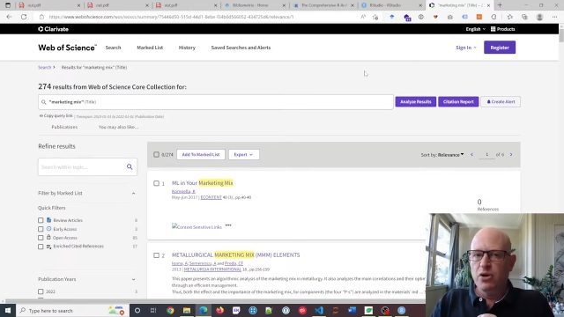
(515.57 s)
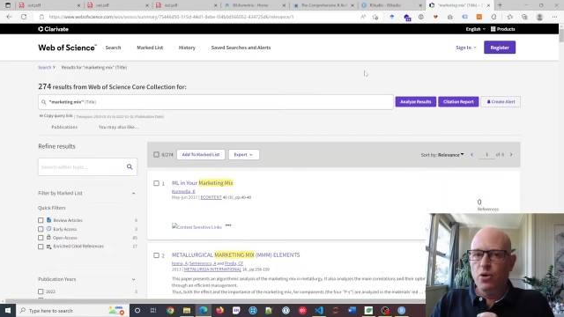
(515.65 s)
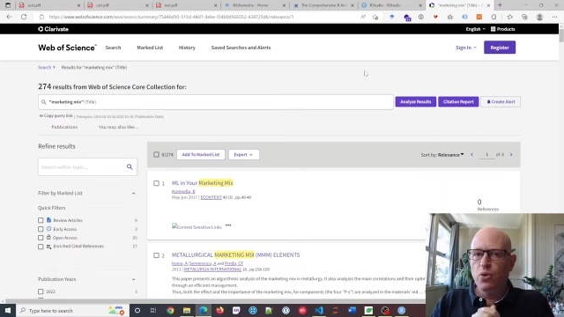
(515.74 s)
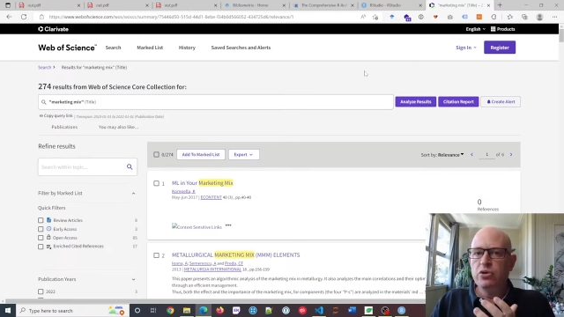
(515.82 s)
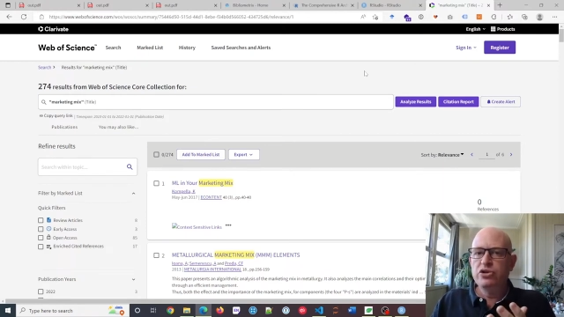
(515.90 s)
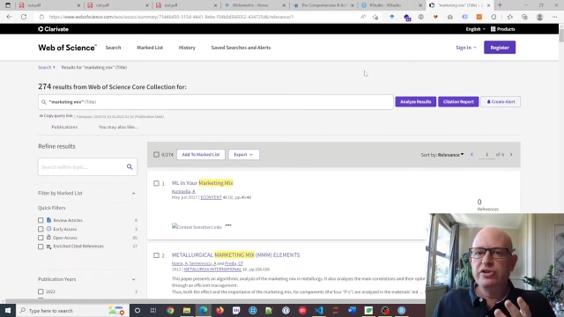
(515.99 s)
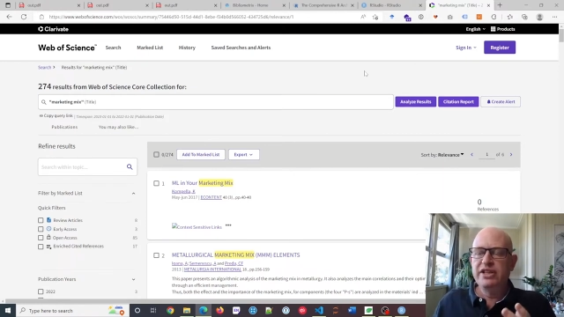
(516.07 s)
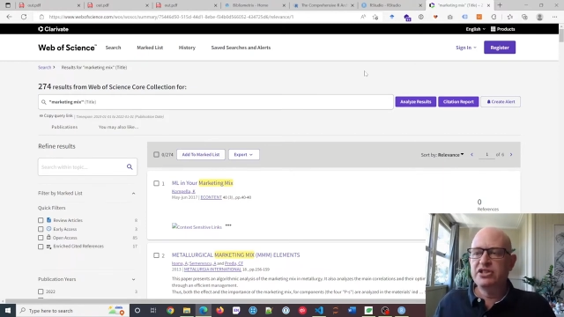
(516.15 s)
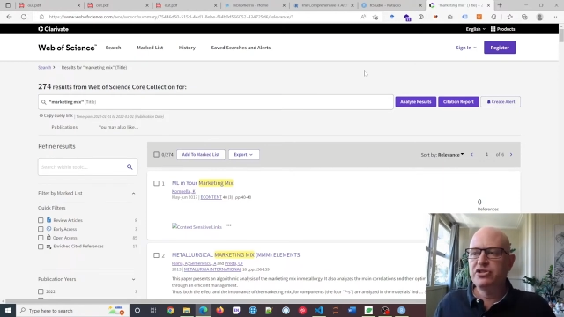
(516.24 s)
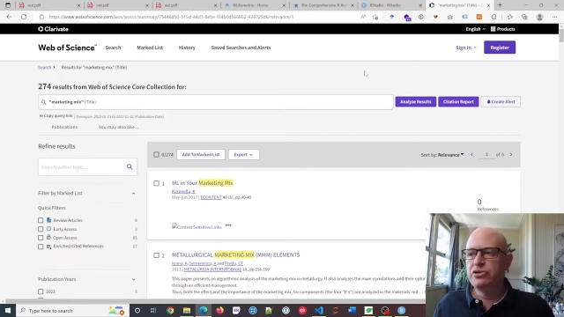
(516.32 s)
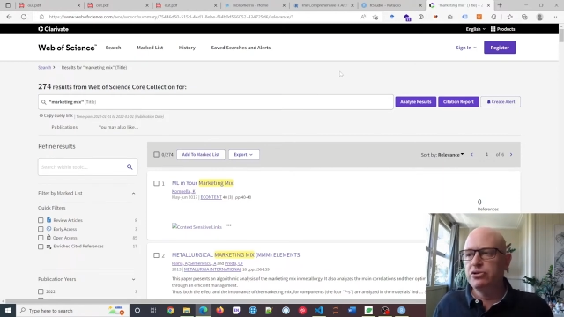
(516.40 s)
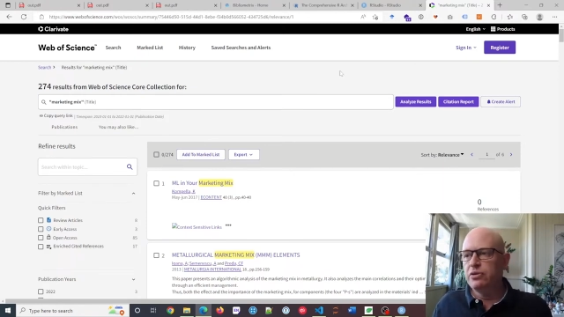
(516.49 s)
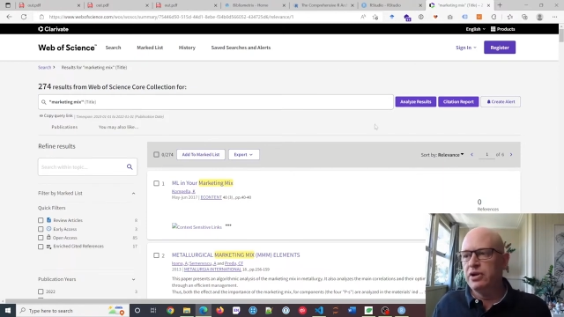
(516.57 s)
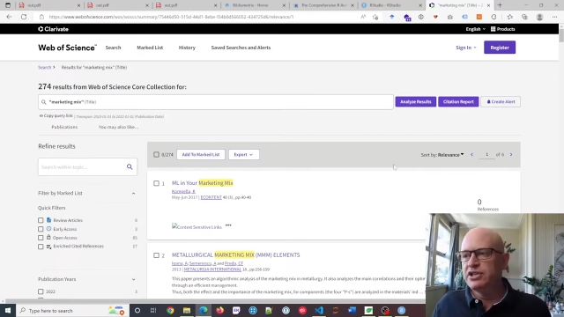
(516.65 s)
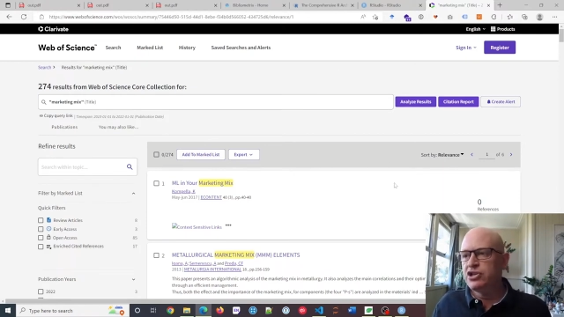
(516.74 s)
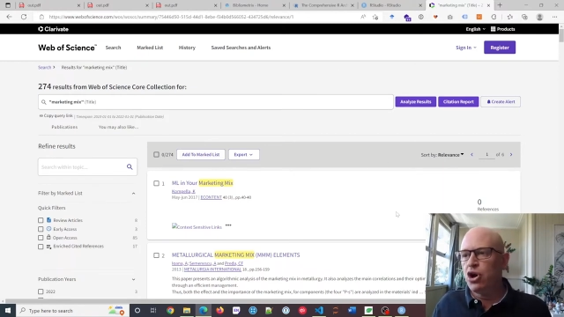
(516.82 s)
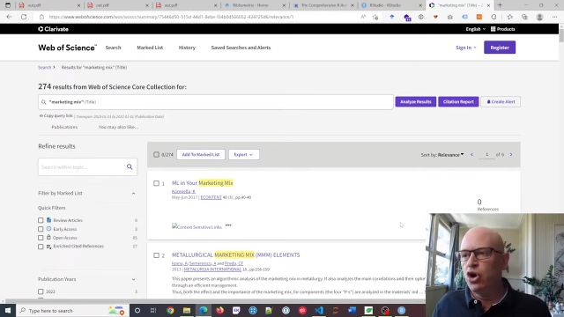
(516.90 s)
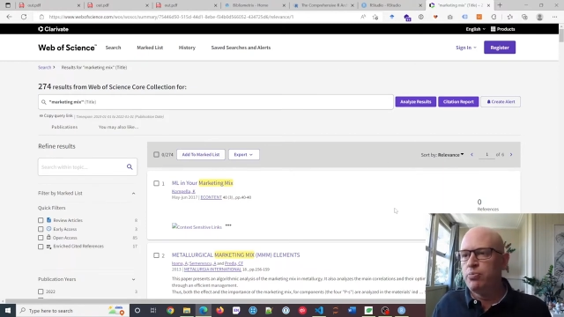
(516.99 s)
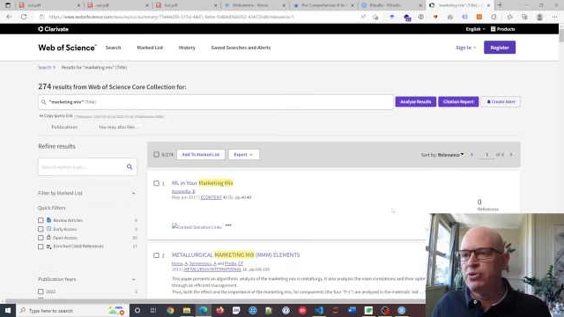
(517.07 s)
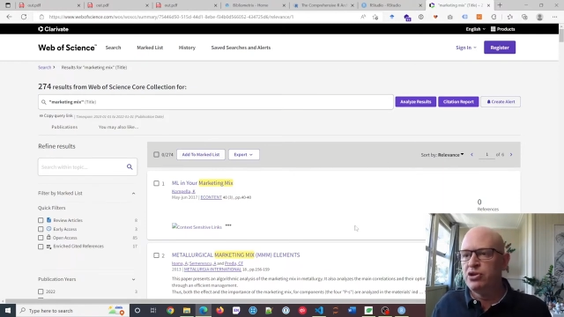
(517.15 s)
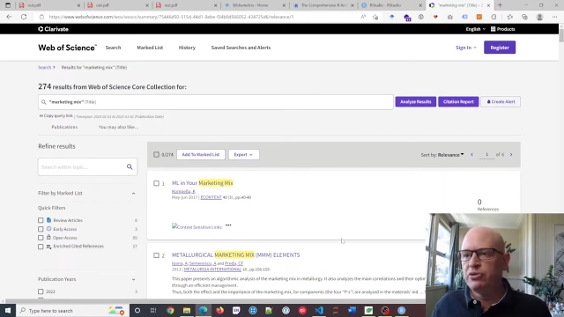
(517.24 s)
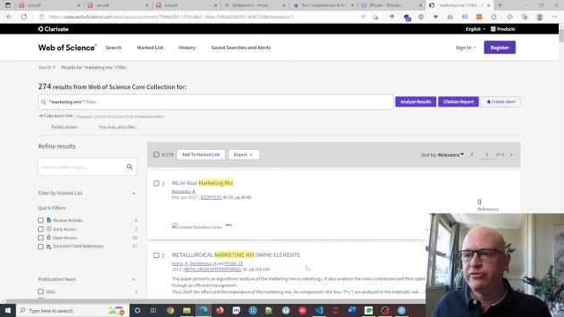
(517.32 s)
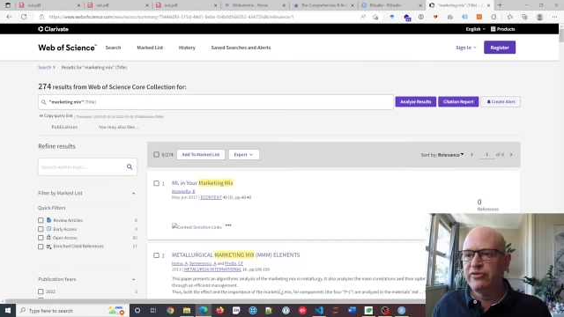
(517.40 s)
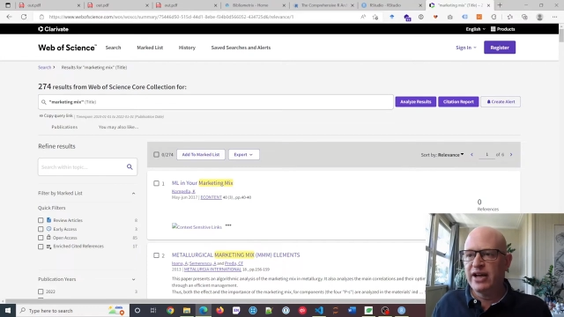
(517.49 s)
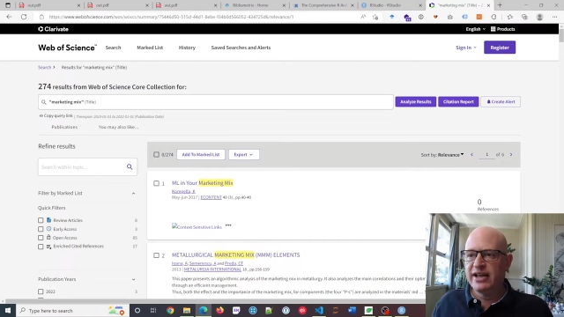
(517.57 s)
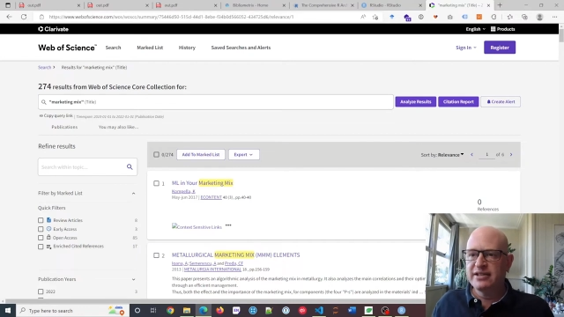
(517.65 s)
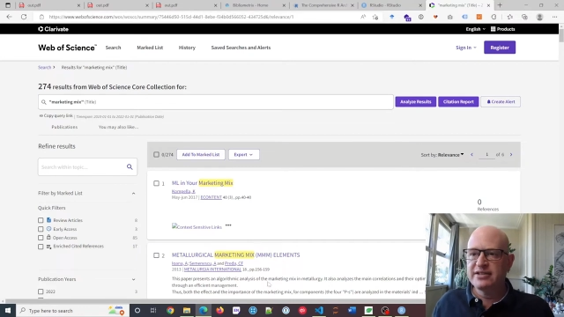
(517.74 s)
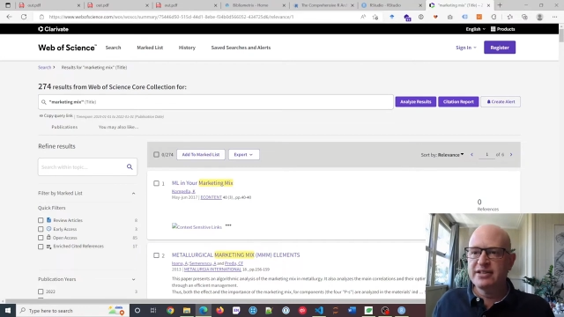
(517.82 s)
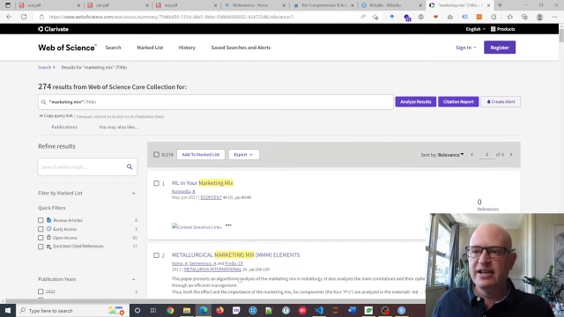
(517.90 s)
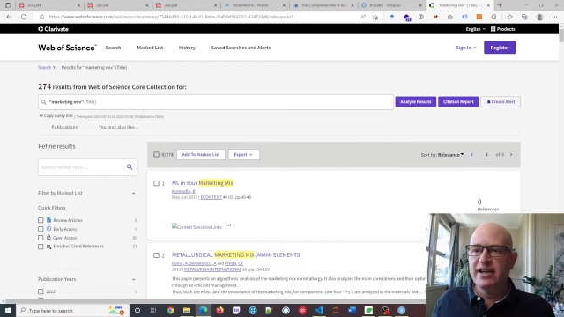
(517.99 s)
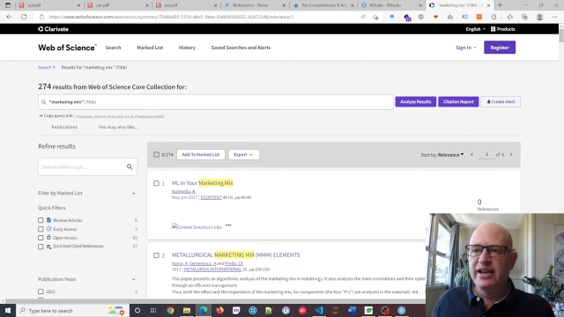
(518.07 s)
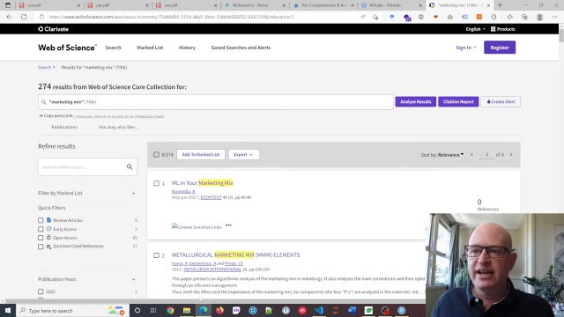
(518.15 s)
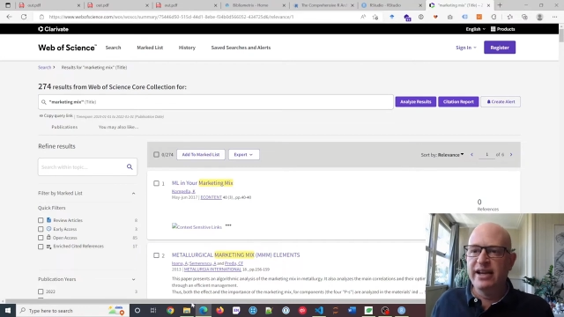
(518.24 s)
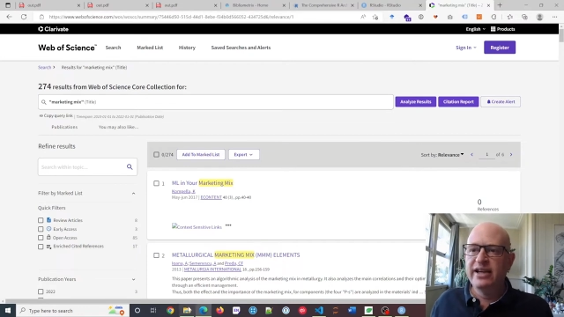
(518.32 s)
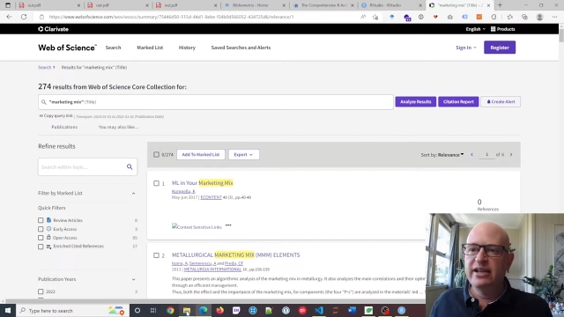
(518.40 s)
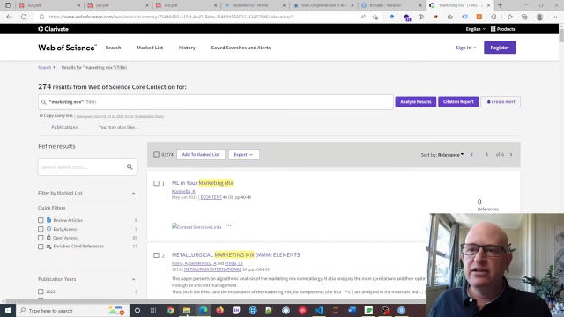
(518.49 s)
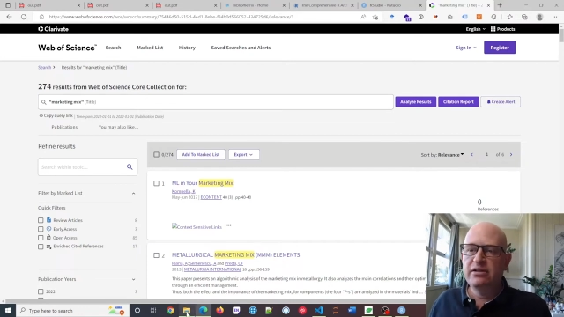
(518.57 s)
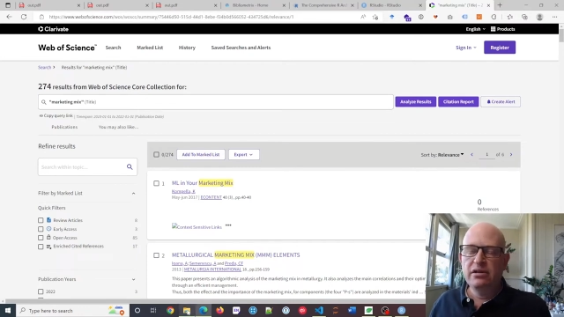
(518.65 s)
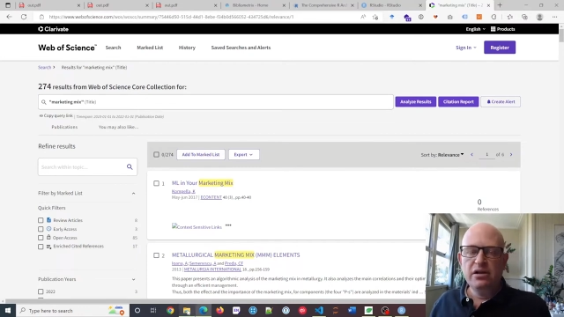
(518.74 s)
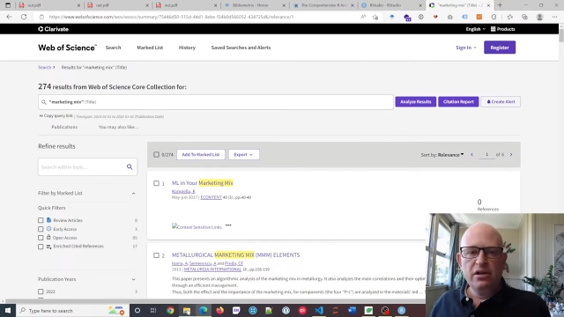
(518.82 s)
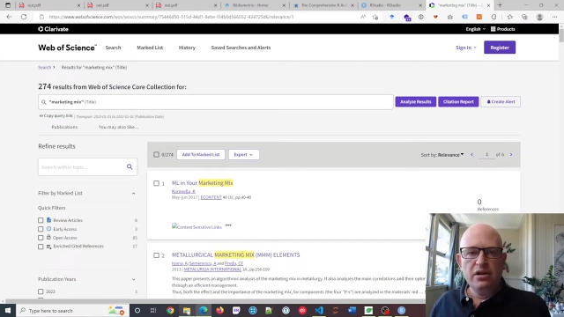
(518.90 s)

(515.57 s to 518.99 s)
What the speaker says: All you need to do is open your files in